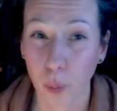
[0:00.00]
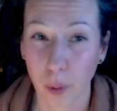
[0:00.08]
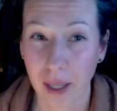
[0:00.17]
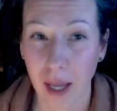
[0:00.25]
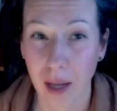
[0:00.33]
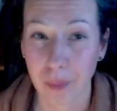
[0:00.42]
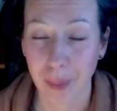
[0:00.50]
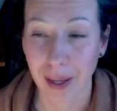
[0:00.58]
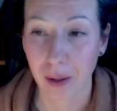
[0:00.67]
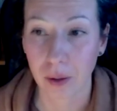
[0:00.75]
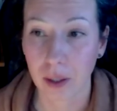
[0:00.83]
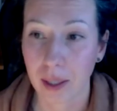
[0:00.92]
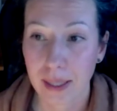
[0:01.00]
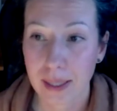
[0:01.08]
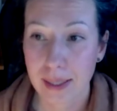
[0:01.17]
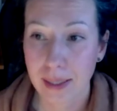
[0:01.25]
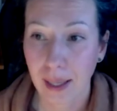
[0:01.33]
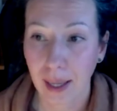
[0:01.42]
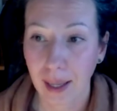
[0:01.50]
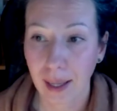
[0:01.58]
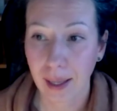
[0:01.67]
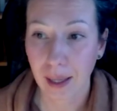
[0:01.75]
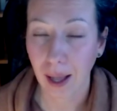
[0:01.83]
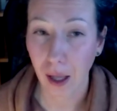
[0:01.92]
that we'll probably have about
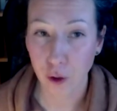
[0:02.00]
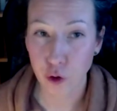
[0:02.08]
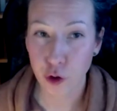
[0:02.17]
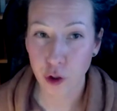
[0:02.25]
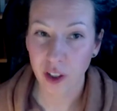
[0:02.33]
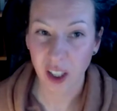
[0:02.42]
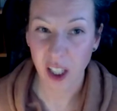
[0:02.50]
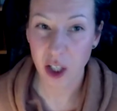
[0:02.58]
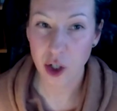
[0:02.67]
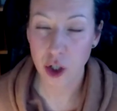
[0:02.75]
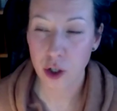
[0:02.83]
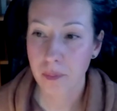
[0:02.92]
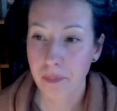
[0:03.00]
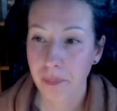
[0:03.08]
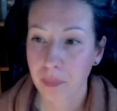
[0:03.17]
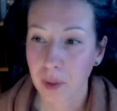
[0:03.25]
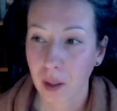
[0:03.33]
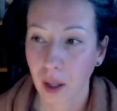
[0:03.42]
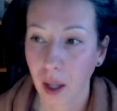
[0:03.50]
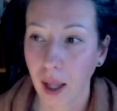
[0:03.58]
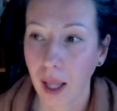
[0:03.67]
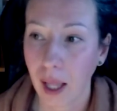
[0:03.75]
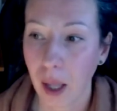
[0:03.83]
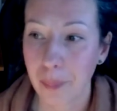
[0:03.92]
100-ish.
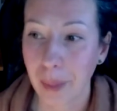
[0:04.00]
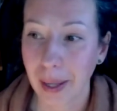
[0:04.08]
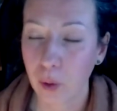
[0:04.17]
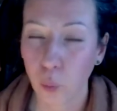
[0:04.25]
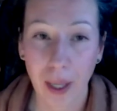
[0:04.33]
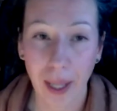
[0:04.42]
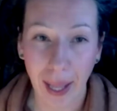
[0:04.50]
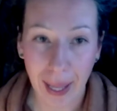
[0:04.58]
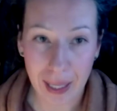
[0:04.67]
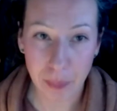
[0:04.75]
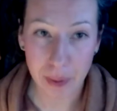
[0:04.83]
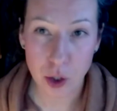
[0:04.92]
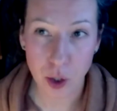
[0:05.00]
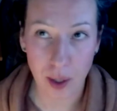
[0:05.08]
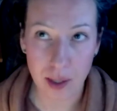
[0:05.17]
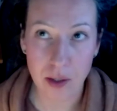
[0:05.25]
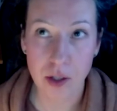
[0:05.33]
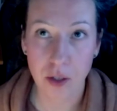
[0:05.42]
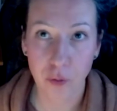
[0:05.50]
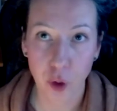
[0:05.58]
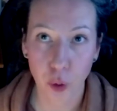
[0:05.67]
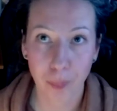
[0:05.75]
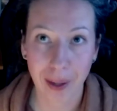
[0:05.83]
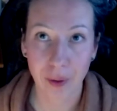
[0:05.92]
And we're aiming to
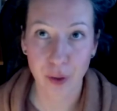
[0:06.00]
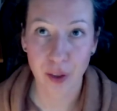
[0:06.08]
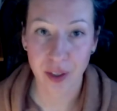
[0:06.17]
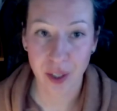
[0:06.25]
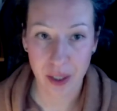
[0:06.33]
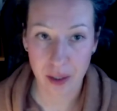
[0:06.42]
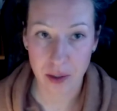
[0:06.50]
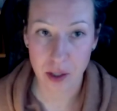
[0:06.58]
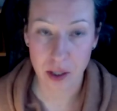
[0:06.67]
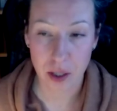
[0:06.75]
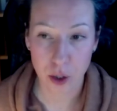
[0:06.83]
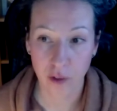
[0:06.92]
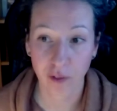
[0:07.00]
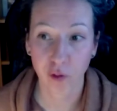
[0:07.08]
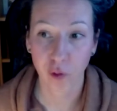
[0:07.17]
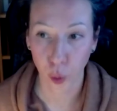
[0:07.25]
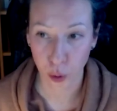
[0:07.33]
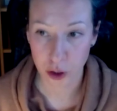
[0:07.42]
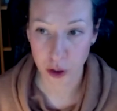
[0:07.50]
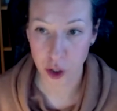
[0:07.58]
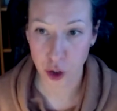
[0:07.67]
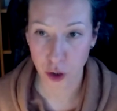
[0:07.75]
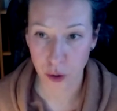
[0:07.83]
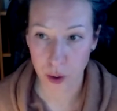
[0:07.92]
interview about 30 to 40
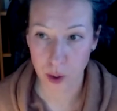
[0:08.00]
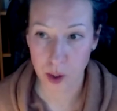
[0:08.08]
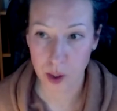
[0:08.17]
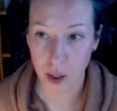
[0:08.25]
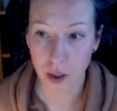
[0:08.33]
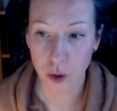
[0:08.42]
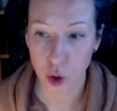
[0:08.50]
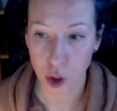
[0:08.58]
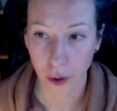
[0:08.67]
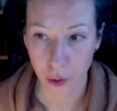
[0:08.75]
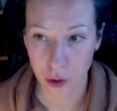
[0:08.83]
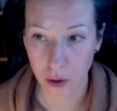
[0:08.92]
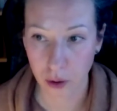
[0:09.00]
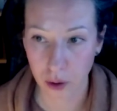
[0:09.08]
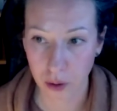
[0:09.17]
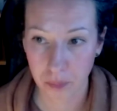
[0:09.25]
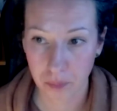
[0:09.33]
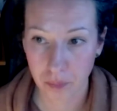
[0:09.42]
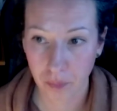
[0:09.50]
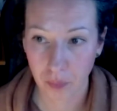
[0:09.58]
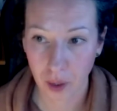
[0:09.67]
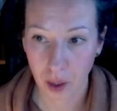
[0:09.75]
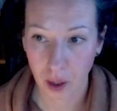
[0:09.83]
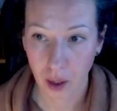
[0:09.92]
students in total.
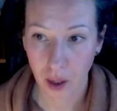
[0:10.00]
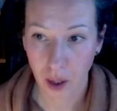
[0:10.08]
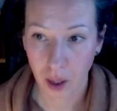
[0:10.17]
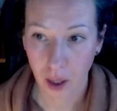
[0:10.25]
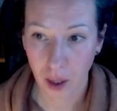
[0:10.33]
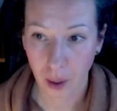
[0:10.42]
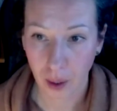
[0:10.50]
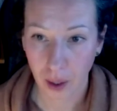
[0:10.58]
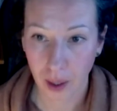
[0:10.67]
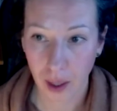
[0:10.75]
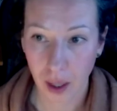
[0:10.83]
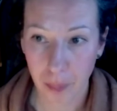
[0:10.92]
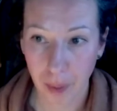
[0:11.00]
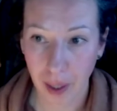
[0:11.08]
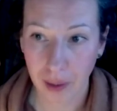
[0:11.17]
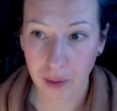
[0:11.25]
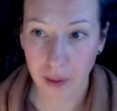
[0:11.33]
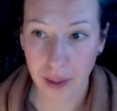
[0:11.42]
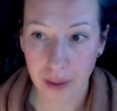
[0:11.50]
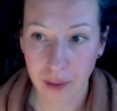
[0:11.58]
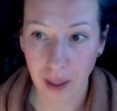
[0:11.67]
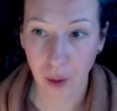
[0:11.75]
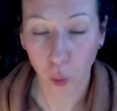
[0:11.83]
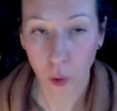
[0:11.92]
And then
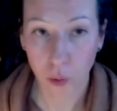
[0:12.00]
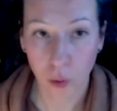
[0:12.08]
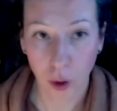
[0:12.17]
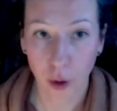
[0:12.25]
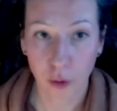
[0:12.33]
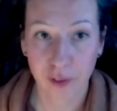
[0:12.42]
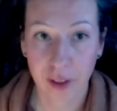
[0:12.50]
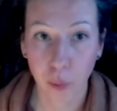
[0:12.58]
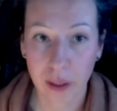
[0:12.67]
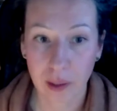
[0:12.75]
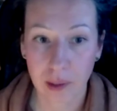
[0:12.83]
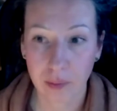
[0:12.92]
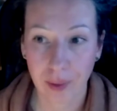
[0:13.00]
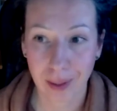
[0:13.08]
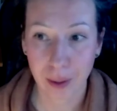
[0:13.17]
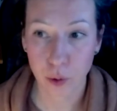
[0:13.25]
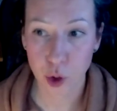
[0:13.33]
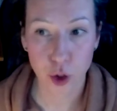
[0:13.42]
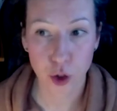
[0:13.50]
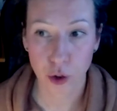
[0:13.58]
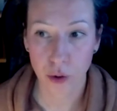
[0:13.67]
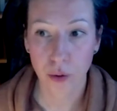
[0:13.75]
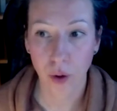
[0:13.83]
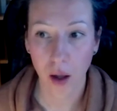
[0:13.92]
that will hopefully whittle it down
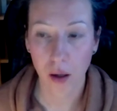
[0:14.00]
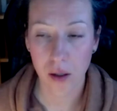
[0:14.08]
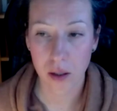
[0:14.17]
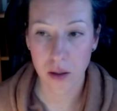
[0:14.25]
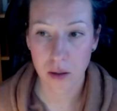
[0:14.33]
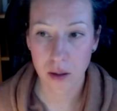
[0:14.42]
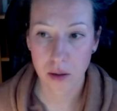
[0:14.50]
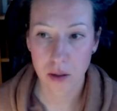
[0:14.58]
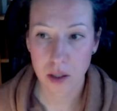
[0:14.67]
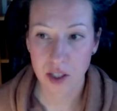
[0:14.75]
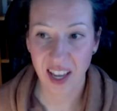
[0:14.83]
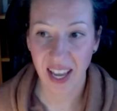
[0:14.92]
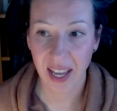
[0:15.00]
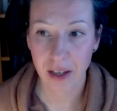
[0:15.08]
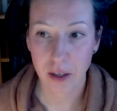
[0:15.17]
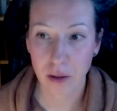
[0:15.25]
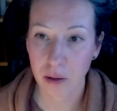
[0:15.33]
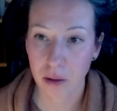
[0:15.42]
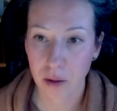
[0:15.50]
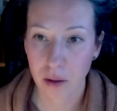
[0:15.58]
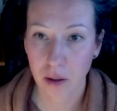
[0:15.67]
to our 10